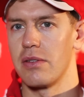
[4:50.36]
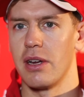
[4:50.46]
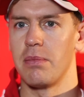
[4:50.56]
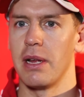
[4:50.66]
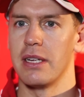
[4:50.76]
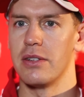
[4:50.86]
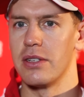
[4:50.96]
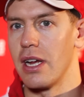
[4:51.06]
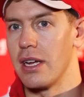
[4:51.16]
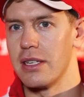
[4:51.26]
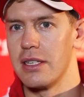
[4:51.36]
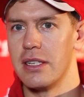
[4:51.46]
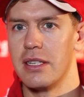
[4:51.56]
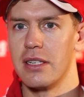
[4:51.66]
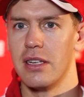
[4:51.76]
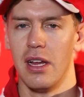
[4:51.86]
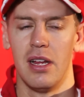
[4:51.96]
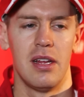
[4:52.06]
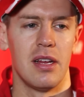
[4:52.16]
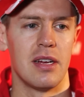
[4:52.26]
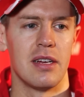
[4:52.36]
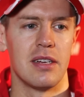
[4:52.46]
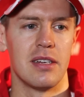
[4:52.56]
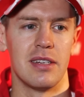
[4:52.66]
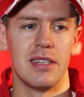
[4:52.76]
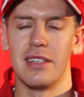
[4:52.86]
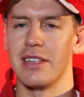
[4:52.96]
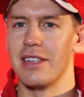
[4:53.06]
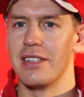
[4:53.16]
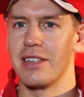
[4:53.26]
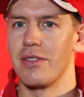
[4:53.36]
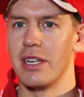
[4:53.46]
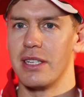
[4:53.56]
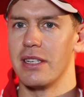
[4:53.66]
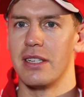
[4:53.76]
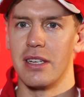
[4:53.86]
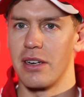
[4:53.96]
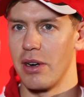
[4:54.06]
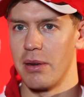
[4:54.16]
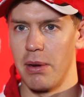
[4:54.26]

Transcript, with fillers: great place to start the season. Uh, it's, a, it's a great city, a great